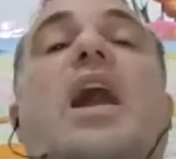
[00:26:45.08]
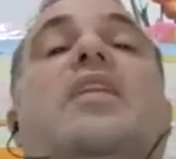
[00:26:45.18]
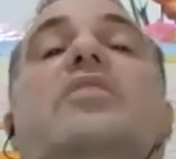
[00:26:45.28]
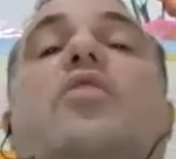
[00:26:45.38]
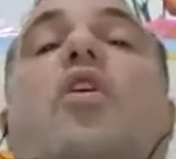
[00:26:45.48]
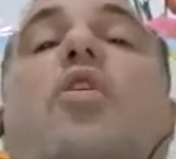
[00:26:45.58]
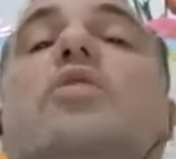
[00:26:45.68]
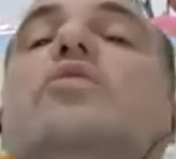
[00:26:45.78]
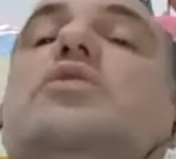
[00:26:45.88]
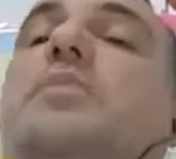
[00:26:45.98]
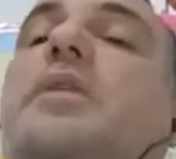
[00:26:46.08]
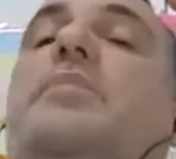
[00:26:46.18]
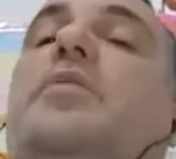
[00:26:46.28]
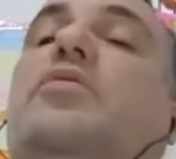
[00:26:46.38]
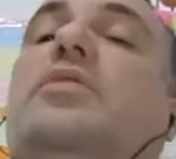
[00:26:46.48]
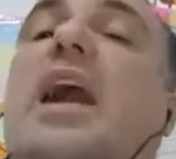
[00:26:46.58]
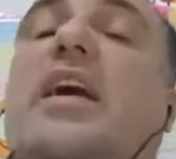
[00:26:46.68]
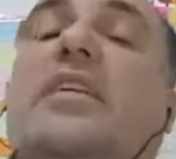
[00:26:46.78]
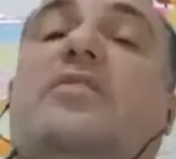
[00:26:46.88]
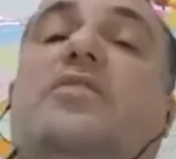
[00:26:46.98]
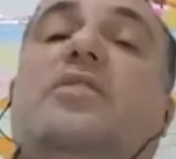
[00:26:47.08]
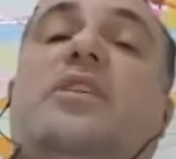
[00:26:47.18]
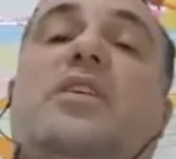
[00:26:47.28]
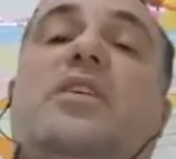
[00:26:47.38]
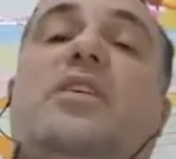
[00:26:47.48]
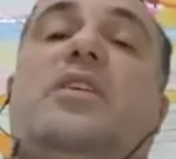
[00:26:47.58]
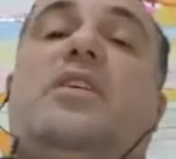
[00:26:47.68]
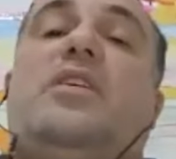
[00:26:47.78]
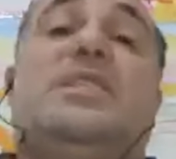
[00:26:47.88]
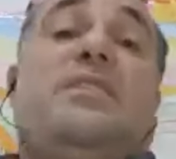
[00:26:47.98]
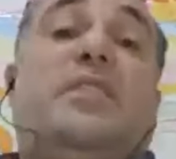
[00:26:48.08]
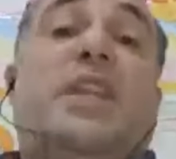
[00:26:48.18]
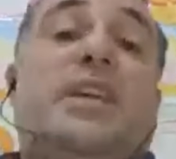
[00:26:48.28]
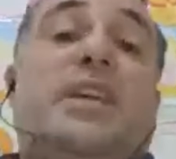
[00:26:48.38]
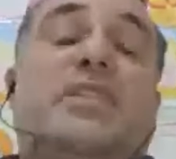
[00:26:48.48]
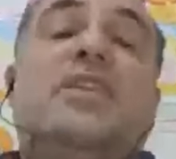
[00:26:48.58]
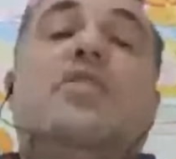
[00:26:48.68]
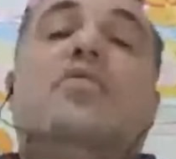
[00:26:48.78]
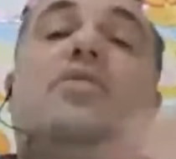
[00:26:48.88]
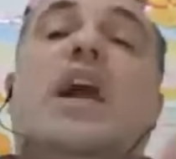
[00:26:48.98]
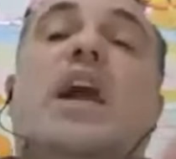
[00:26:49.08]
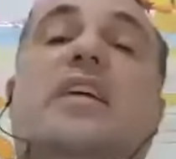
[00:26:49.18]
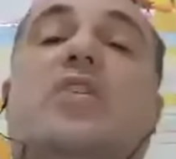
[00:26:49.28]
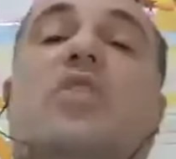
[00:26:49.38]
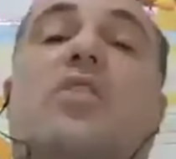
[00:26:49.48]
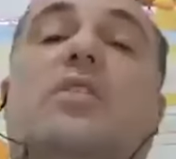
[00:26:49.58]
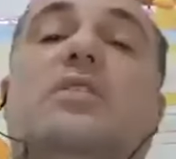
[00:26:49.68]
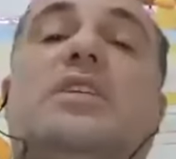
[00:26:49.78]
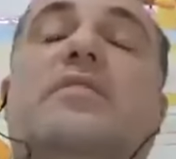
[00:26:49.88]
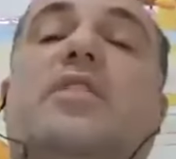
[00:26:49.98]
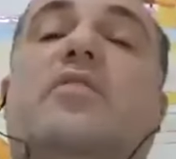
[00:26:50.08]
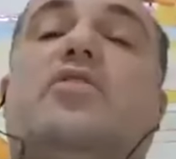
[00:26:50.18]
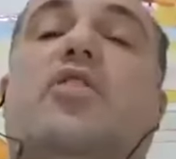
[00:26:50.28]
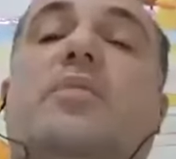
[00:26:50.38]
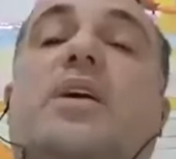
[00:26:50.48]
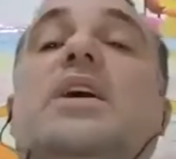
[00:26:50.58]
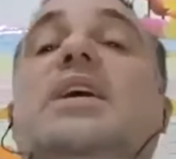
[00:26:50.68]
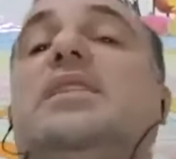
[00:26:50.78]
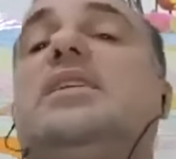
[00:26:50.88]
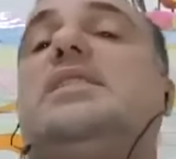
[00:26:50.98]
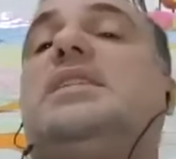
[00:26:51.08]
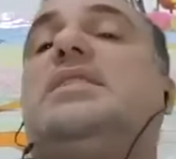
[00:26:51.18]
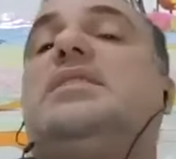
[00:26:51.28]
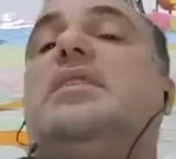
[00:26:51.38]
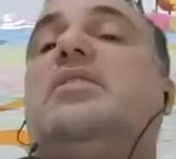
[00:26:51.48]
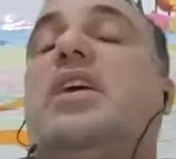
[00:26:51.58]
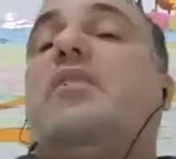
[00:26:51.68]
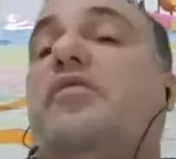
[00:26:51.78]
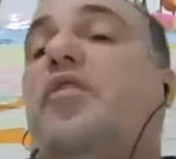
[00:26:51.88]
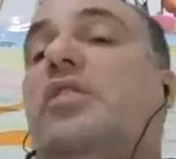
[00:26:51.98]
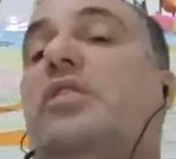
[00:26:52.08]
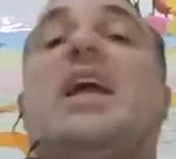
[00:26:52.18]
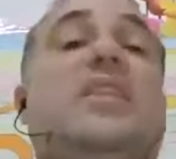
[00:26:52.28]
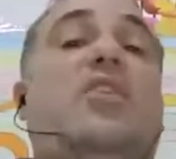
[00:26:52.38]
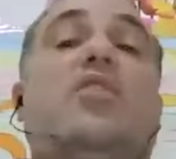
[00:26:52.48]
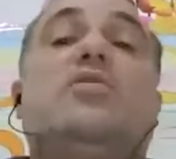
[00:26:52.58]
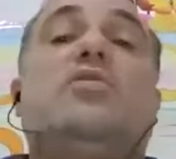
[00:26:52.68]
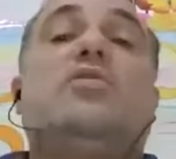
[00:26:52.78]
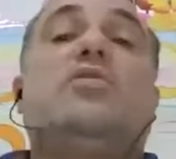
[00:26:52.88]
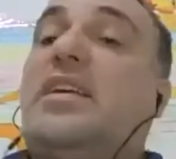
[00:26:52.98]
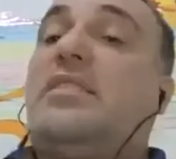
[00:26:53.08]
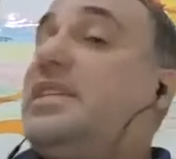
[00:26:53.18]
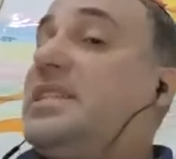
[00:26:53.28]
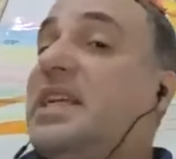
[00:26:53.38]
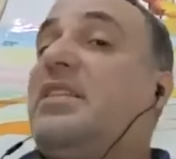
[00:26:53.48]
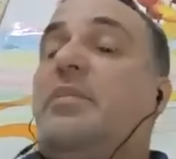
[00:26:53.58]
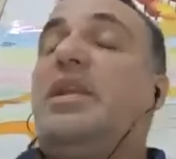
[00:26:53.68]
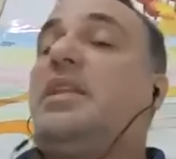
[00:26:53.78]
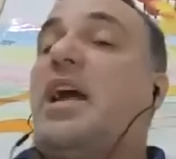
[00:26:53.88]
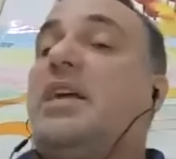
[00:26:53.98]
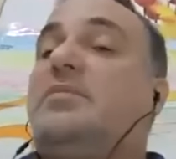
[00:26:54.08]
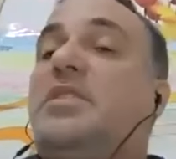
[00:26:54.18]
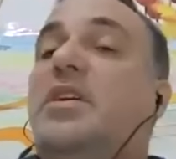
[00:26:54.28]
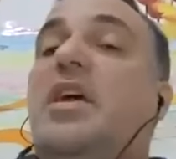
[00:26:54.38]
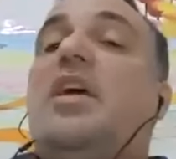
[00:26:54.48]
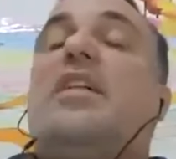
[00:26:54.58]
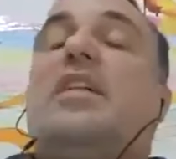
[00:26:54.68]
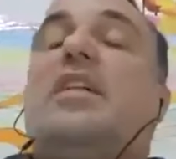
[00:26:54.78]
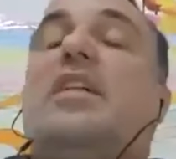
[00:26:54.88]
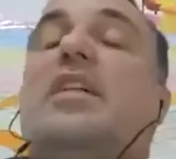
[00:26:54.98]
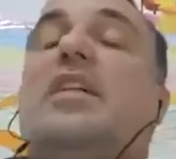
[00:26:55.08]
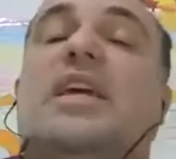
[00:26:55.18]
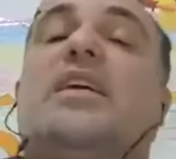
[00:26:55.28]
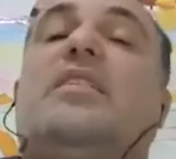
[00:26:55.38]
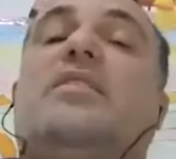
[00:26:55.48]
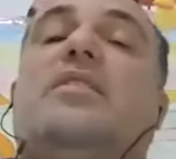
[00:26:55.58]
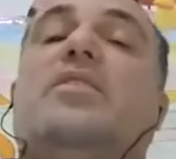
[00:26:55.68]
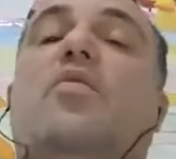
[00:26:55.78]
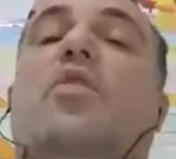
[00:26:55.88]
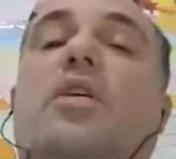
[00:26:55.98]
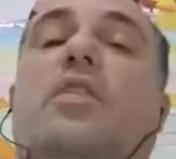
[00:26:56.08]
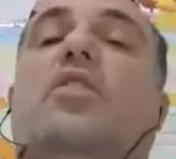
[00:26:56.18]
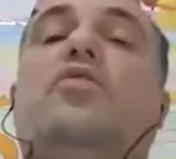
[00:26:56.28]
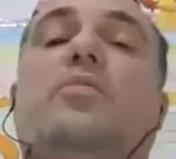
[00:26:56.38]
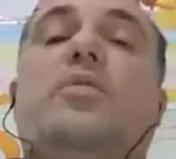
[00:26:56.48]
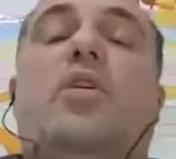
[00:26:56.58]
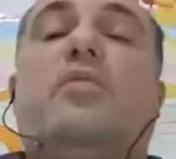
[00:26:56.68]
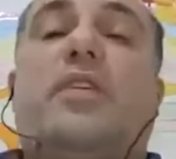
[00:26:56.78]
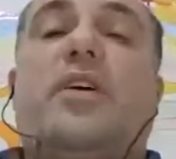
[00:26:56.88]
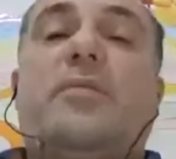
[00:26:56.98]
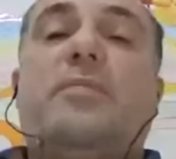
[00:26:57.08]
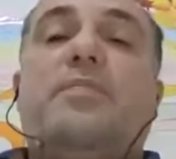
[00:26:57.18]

And all those people who died, um, you know, the civilians who died on 7th of October, this is their fault. And they also said it. They said it many times that the second the war is going to be over,